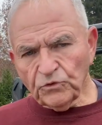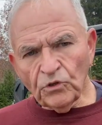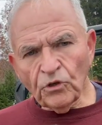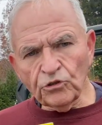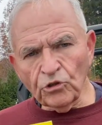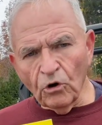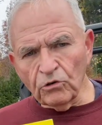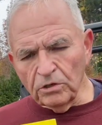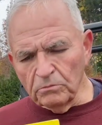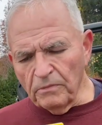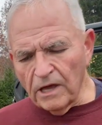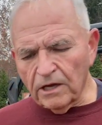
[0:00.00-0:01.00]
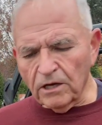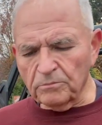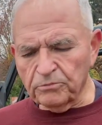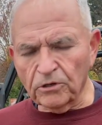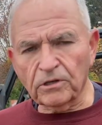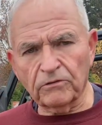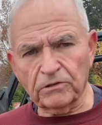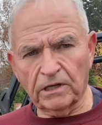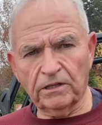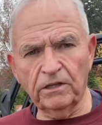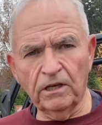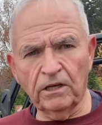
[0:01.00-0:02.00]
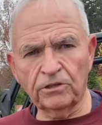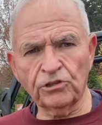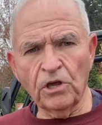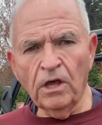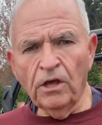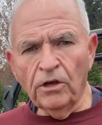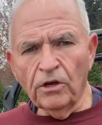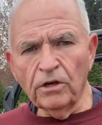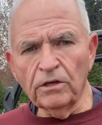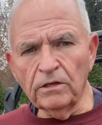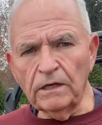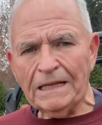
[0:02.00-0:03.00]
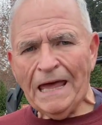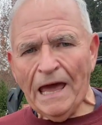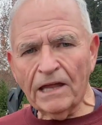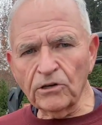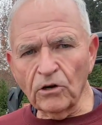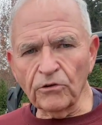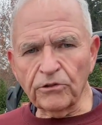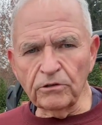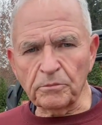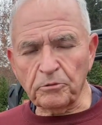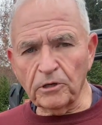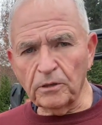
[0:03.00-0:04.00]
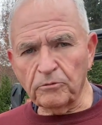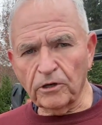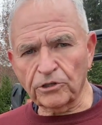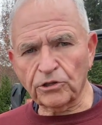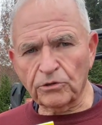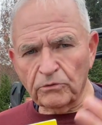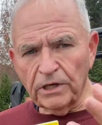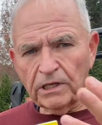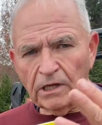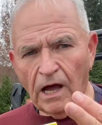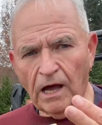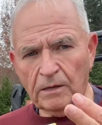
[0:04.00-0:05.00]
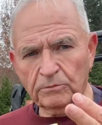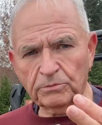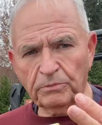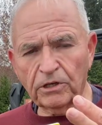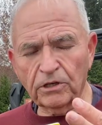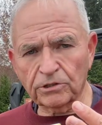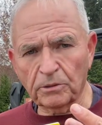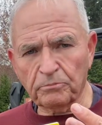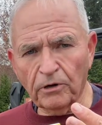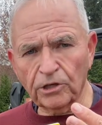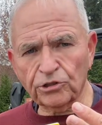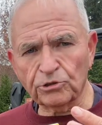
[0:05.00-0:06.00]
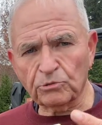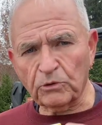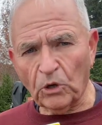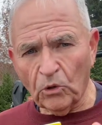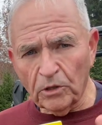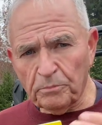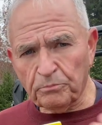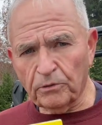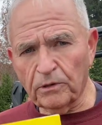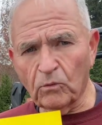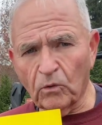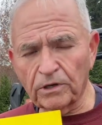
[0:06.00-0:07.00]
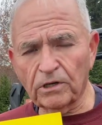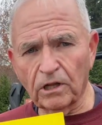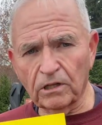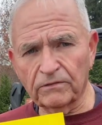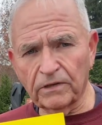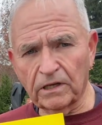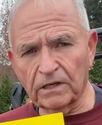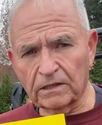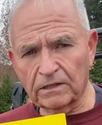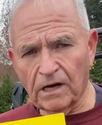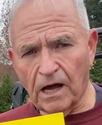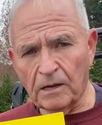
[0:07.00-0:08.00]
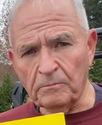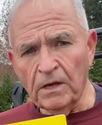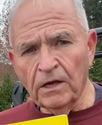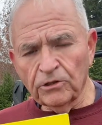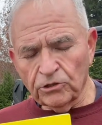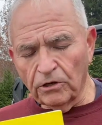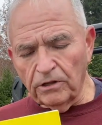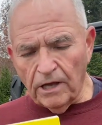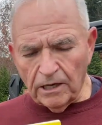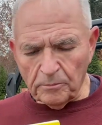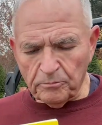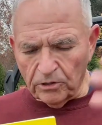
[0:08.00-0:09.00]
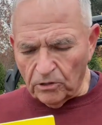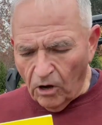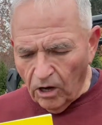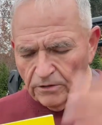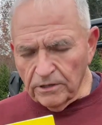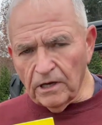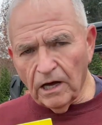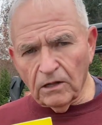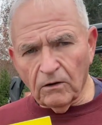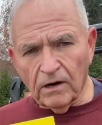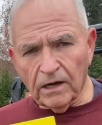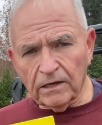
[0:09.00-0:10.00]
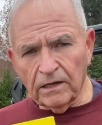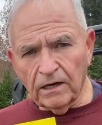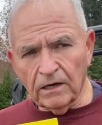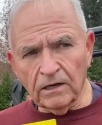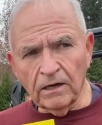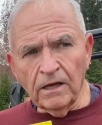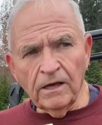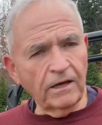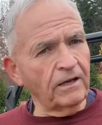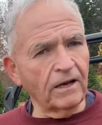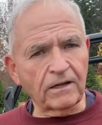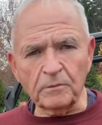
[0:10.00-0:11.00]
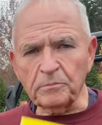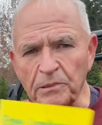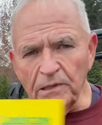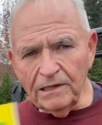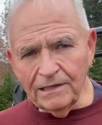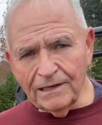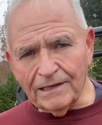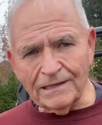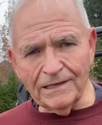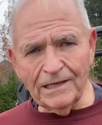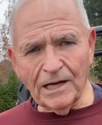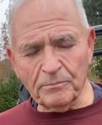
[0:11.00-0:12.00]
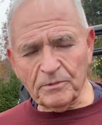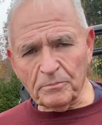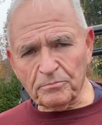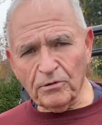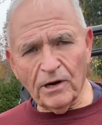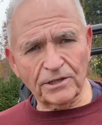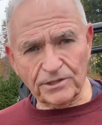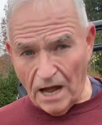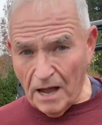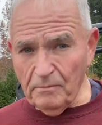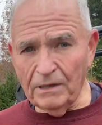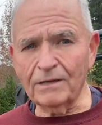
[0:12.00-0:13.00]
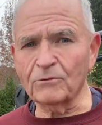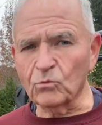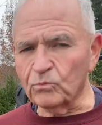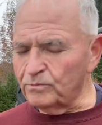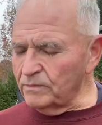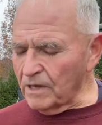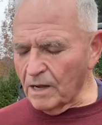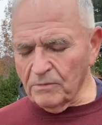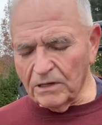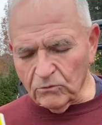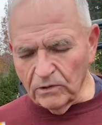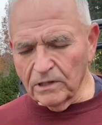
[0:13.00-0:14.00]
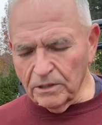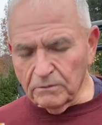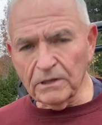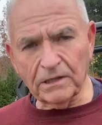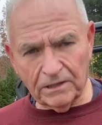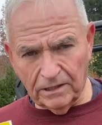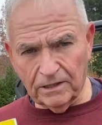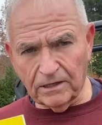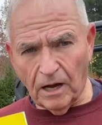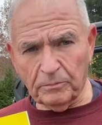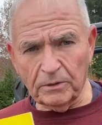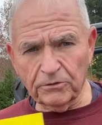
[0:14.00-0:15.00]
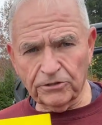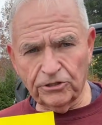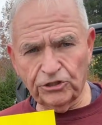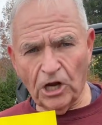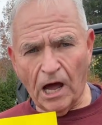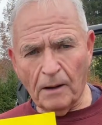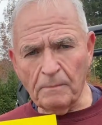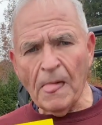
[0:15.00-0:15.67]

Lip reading: So to make a book cover like this, it had to go through the printing press 3 times because the presses would only print one color of ink at a time. So you had to print all the yellow on there and then completely clean up the press. I mean really clean it up. It was a job.